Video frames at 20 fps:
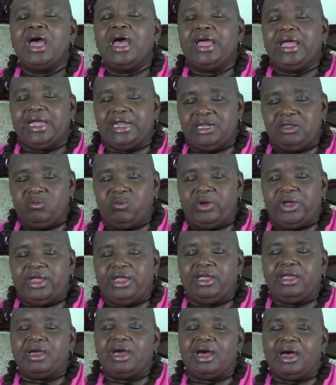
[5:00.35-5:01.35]

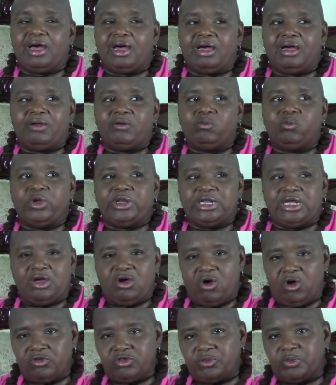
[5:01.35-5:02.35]
Anyway, when they
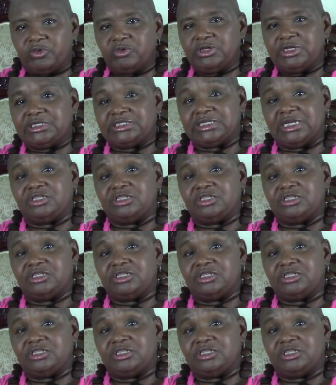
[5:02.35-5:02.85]
called the police, they